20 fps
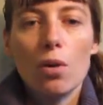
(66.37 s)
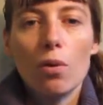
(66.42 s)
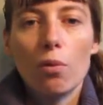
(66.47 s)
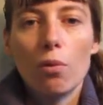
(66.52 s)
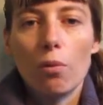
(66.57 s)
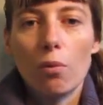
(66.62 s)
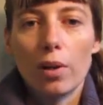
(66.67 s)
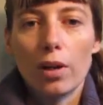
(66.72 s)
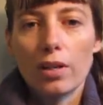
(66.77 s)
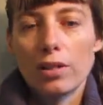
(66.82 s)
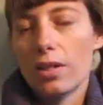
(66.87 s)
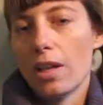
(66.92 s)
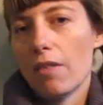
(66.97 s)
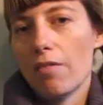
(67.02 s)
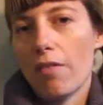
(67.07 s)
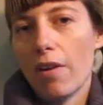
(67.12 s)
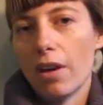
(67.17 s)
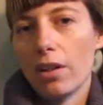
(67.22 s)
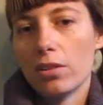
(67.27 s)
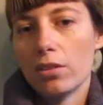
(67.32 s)
What does that
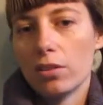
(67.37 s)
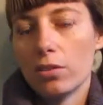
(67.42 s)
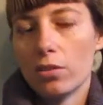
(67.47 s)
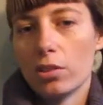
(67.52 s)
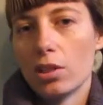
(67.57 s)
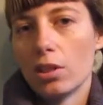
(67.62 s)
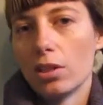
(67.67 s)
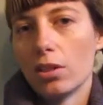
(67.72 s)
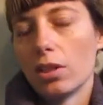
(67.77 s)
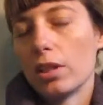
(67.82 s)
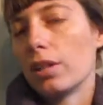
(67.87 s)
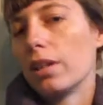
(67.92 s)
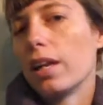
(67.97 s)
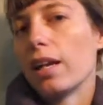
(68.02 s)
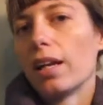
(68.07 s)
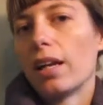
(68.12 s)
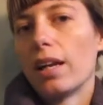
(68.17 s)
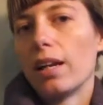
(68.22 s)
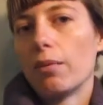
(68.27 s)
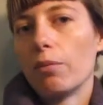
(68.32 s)
final solution look
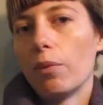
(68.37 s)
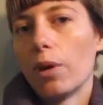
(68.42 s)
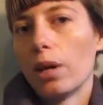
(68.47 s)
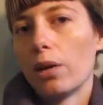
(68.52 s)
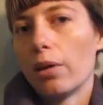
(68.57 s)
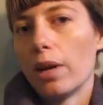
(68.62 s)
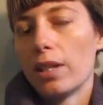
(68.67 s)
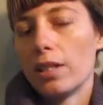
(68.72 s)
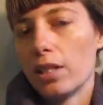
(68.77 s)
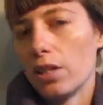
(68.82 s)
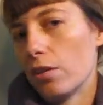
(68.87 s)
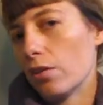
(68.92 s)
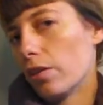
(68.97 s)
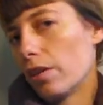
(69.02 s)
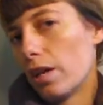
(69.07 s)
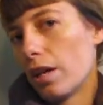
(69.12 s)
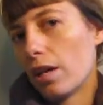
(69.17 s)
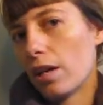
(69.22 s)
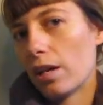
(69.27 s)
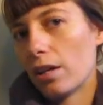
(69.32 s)
like, and what
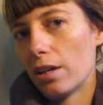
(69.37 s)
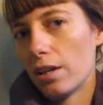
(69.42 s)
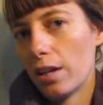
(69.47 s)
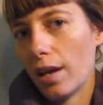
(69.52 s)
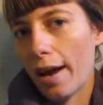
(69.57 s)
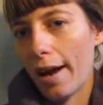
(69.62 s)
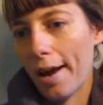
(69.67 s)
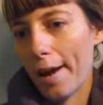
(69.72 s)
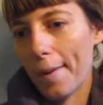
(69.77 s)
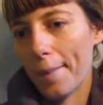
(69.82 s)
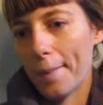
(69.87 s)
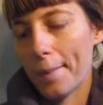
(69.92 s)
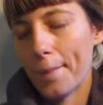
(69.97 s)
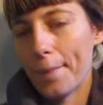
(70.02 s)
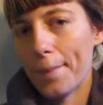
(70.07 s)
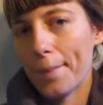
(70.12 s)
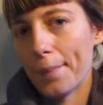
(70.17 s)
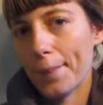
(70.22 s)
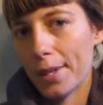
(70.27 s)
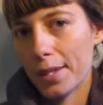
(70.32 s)
criteria
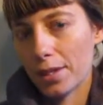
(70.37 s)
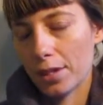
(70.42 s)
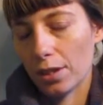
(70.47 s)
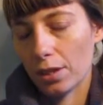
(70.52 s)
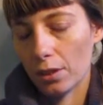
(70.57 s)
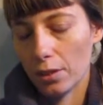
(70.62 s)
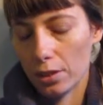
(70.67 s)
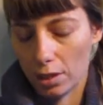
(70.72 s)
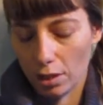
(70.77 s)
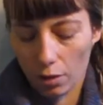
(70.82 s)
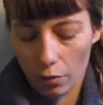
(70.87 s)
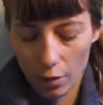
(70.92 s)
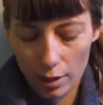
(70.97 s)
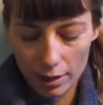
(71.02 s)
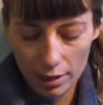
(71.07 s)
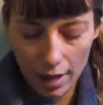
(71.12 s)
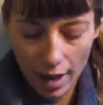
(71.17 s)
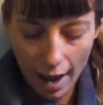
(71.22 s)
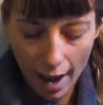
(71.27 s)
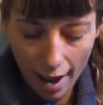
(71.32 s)
is it going to
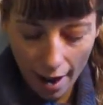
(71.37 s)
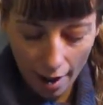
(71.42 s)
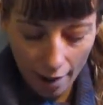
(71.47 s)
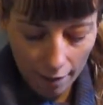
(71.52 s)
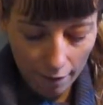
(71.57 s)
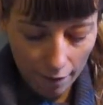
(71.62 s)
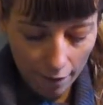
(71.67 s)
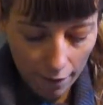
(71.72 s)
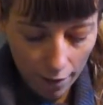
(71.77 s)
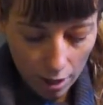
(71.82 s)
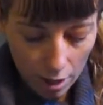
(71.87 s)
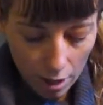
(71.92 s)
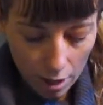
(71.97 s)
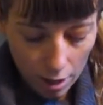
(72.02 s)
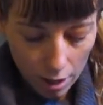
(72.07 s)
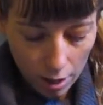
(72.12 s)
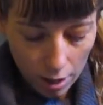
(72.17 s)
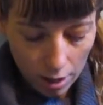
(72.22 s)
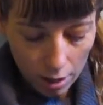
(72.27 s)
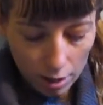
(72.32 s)
have?
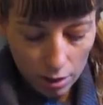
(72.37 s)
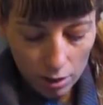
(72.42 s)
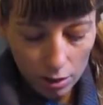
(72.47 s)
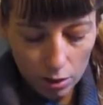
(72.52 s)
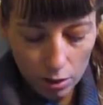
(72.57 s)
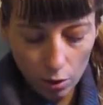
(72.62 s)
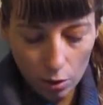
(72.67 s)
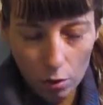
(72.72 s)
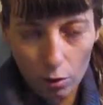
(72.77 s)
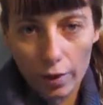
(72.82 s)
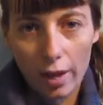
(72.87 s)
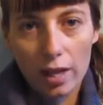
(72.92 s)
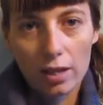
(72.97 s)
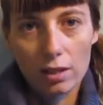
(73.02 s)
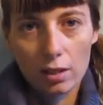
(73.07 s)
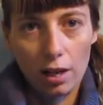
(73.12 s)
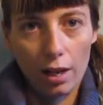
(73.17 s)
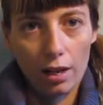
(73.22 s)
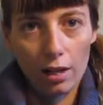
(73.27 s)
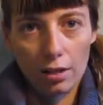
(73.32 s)
So that's
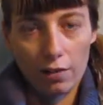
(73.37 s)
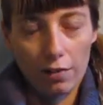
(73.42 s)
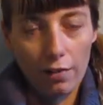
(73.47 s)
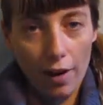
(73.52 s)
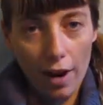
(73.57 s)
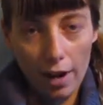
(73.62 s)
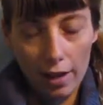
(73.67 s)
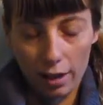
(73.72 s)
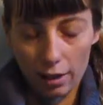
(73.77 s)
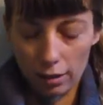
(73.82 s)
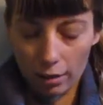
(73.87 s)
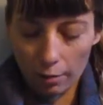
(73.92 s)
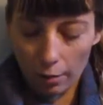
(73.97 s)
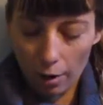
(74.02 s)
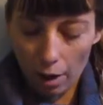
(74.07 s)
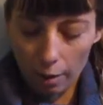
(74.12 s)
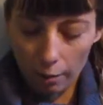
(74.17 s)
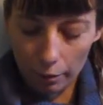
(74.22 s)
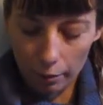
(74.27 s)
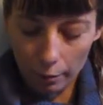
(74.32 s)
kind of defining the
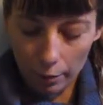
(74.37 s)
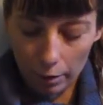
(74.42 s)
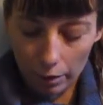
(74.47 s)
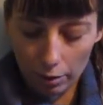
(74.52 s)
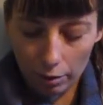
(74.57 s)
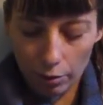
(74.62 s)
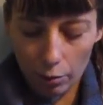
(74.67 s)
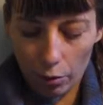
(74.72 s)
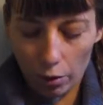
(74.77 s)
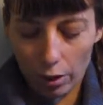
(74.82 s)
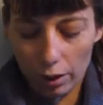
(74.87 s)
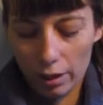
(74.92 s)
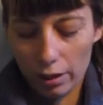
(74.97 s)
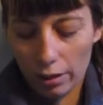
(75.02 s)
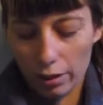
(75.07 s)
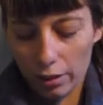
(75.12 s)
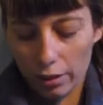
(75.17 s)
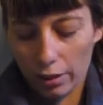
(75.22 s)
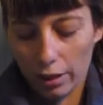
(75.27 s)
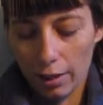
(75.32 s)
problem a little more
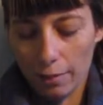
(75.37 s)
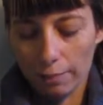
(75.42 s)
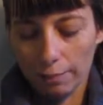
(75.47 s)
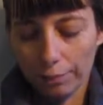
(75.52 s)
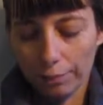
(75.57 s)
clearly.